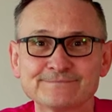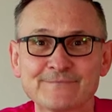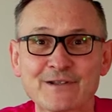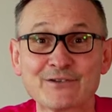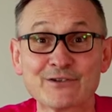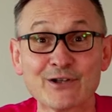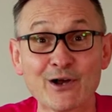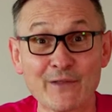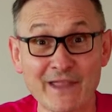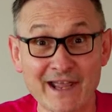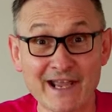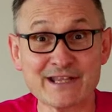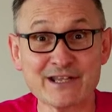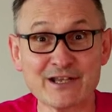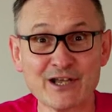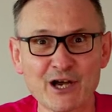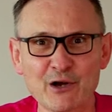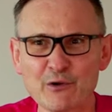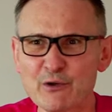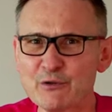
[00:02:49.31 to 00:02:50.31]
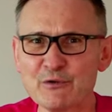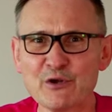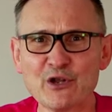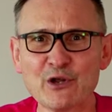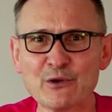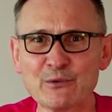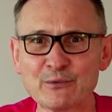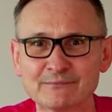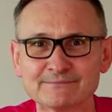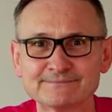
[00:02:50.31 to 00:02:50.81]
So there you go, who
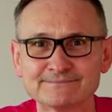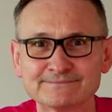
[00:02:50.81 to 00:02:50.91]
knew?